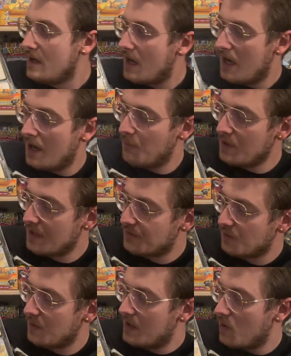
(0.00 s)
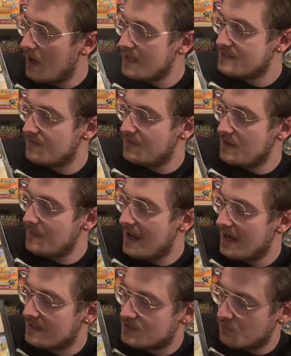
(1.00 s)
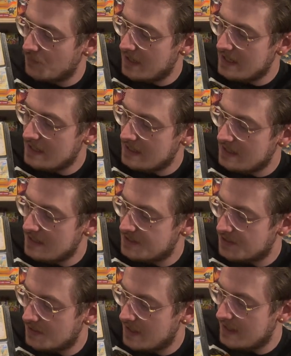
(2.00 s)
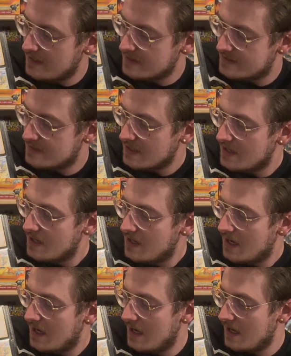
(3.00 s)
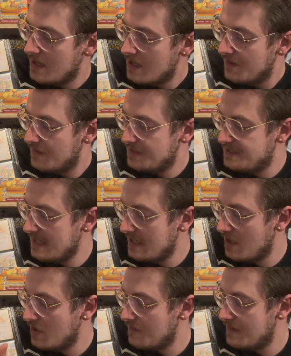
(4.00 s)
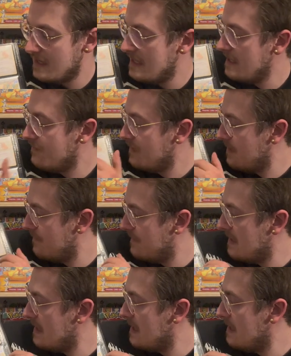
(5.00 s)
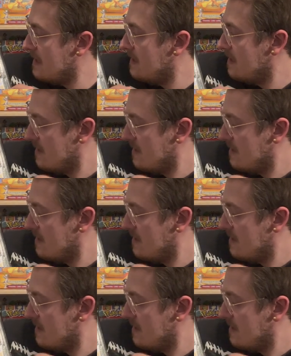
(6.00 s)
Um, we got the Rayquaza V max, the Radiant Eternatus, uh, the Ditto, the E V V,